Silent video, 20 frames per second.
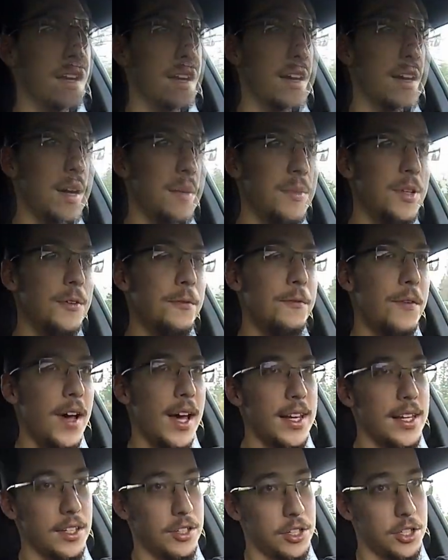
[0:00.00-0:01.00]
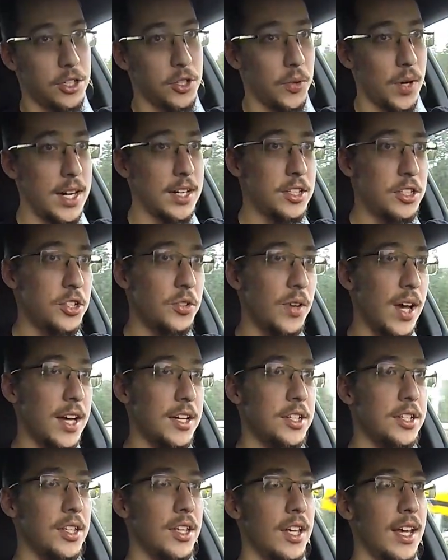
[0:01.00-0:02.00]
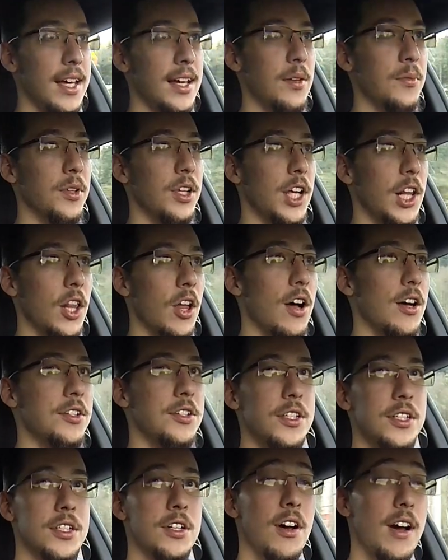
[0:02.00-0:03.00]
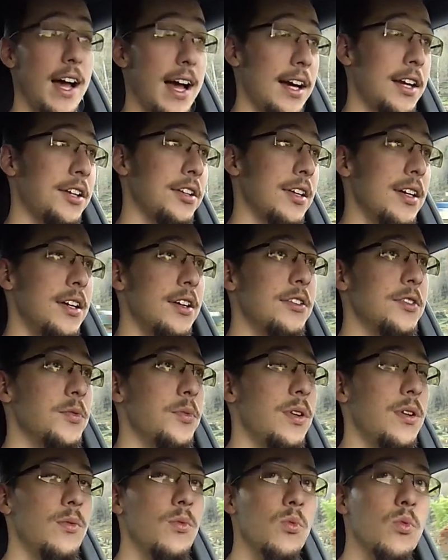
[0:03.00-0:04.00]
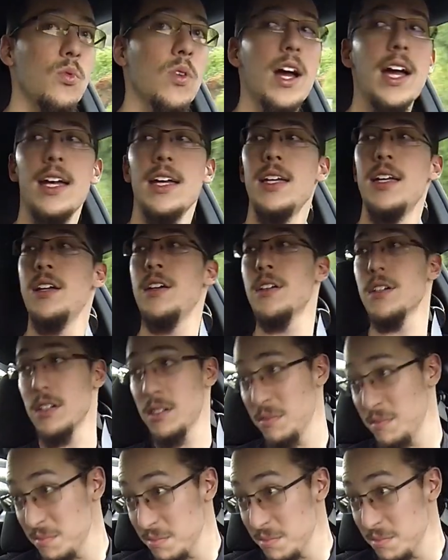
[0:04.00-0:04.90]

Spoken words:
I'm gonna find a straight stretch so that I can really launch this car. Actually, here's one right here.